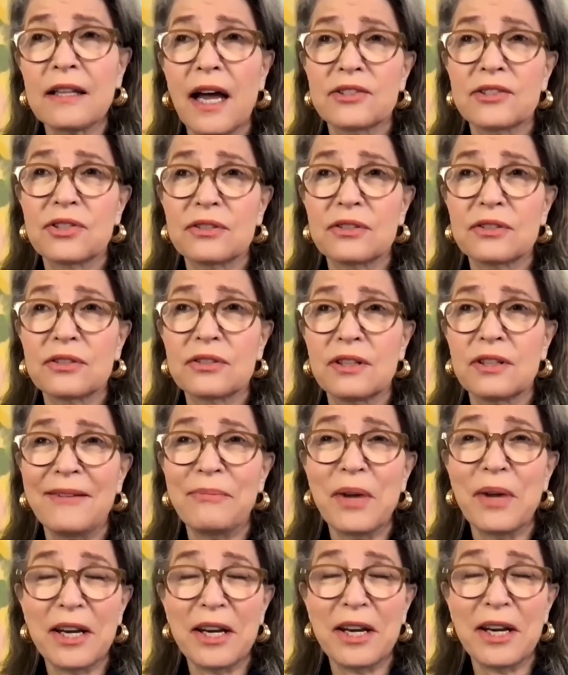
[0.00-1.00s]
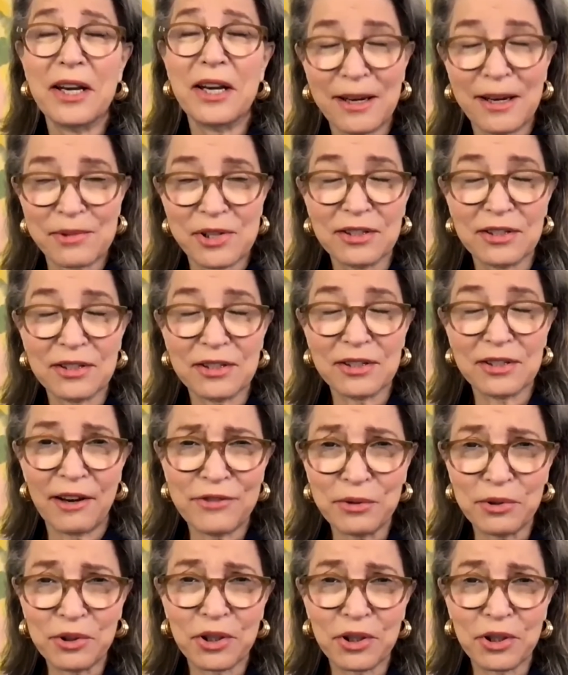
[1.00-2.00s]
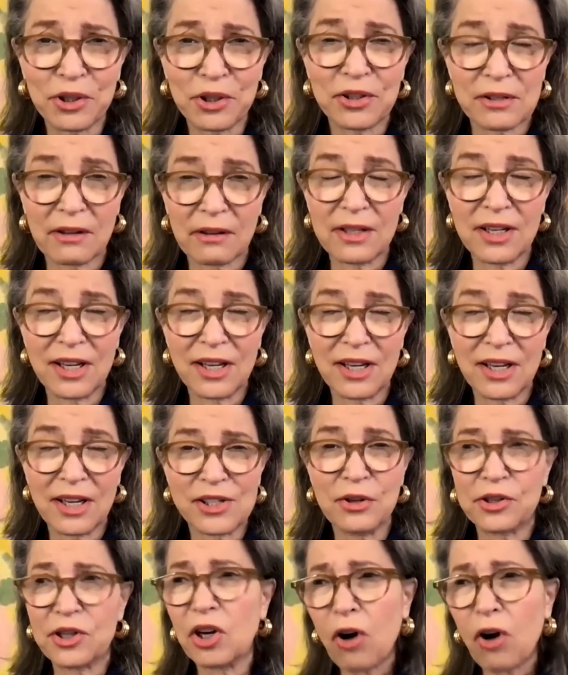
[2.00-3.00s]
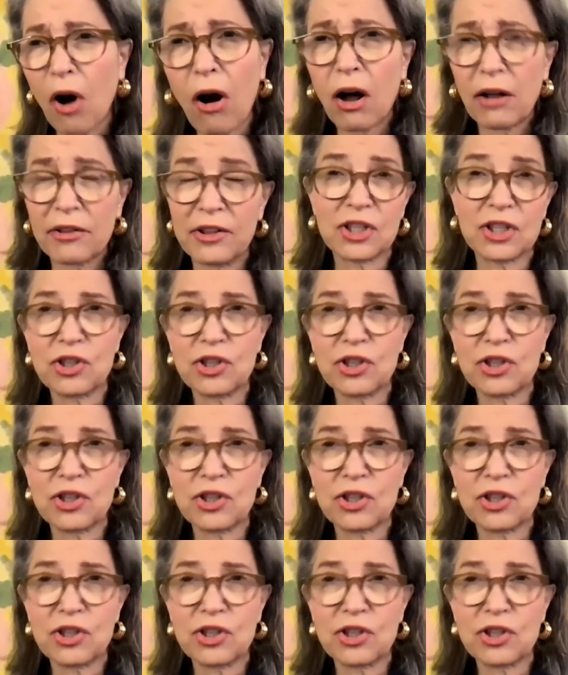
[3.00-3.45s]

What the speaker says: that many times in life you look at things and you think,